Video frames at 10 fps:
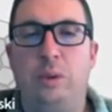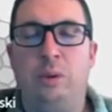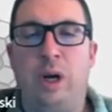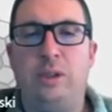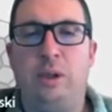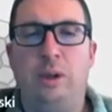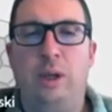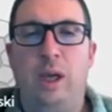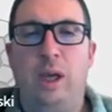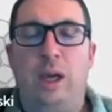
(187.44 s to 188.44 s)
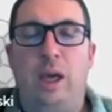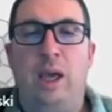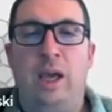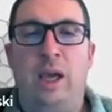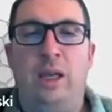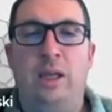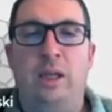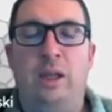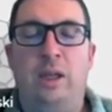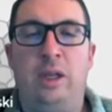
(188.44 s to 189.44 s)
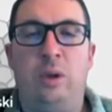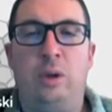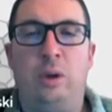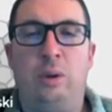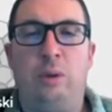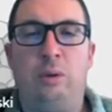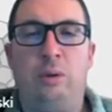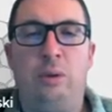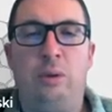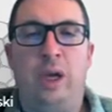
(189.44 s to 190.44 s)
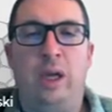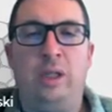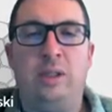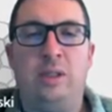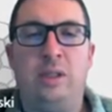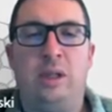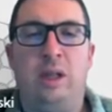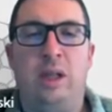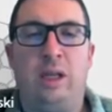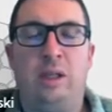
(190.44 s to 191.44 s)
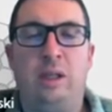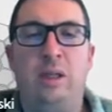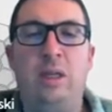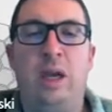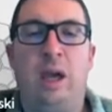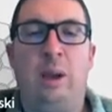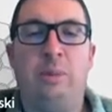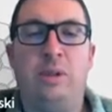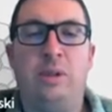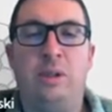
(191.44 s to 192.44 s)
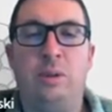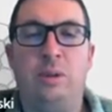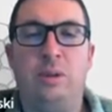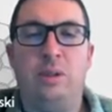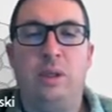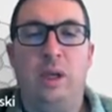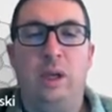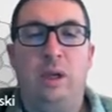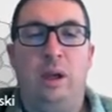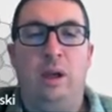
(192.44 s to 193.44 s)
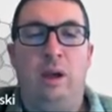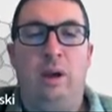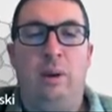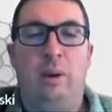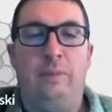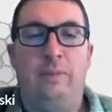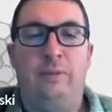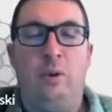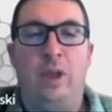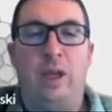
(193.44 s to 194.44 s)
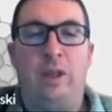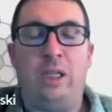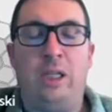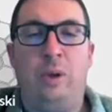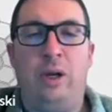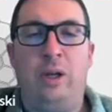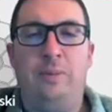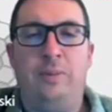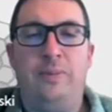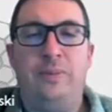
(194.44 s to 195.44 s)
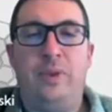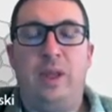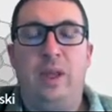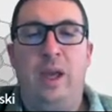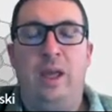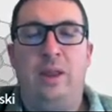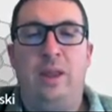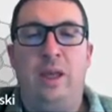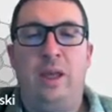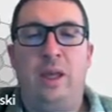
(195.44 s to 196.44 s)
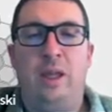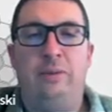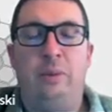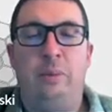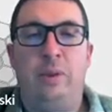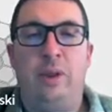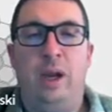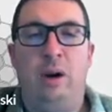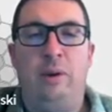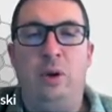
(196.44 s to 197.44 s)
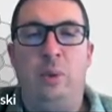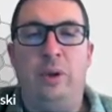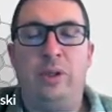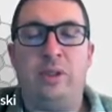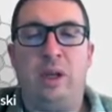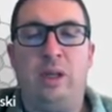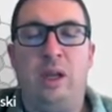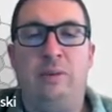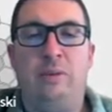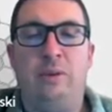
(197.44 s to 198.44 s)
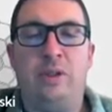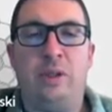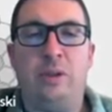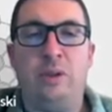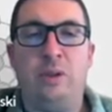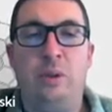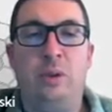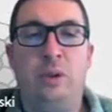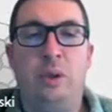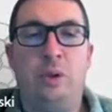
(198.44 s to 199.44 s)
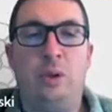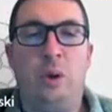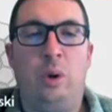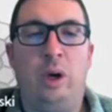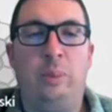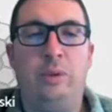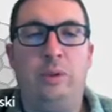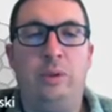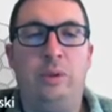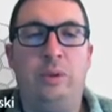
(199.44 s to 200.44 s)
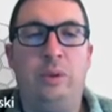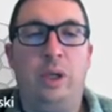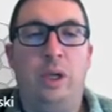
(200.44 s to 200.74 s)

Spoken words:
roster. And then you can go through and select the absent students for that class period. And then from there, if you don't want to select every single student, you can go up to